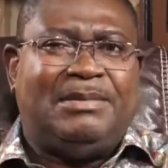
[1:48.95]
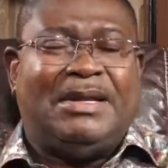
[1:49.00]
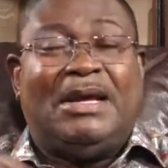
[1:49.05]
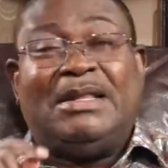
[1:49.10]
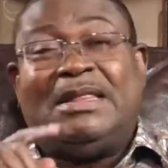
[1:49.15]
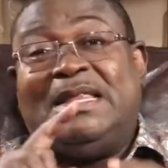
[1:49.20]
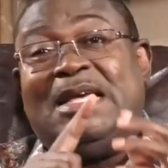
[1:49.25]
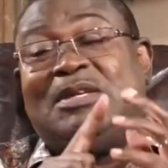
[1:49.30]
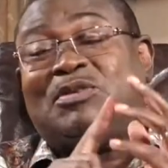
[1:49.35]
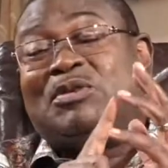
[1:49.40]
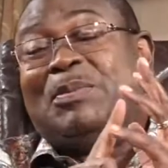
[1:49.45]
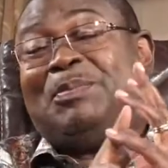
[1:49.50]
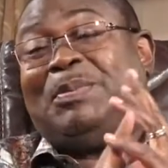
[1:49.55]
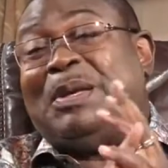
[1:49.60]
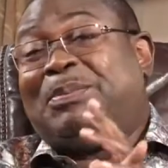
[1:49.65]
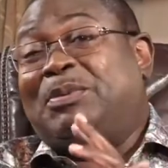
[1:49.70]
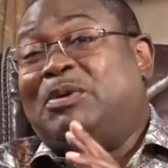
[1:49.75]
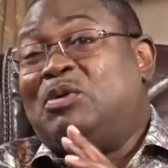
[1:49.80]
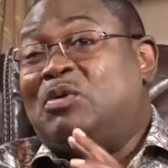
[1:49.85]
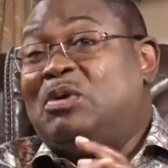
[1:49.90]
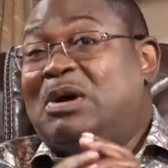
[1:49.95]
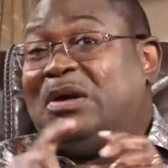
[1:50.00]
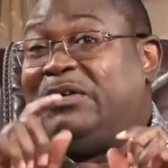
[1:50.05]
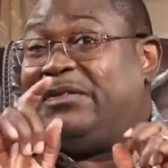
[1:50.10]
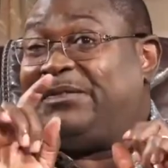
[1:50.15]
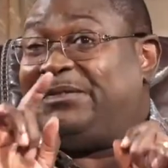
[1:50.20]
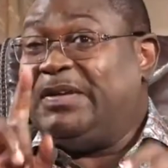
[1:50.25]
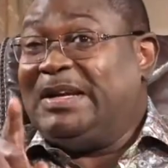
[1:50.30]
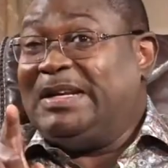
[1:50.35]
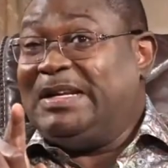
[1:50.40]
now these were people who had
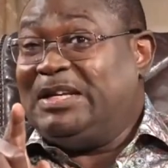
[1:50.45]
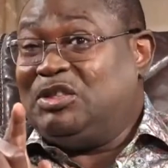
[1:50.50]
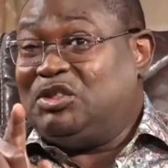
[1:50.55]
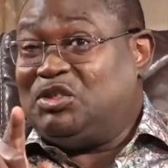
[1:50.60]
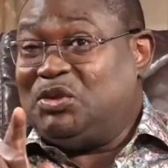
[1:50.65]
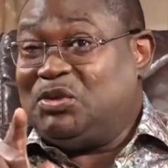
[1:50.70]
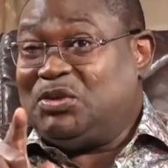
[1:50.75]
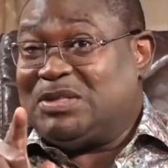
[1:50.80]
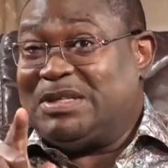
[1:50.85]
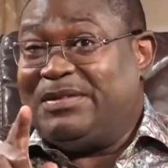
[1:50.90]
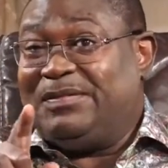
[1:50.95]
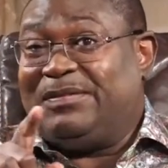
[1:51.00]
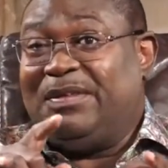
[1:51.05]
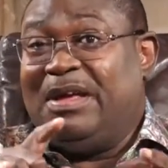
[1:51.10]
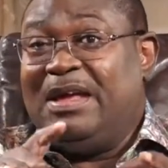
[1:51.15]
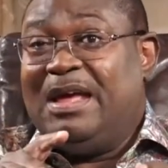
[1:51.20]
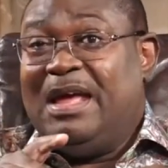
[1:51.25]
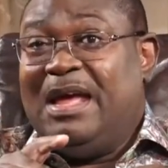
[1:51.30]
offended Joseph,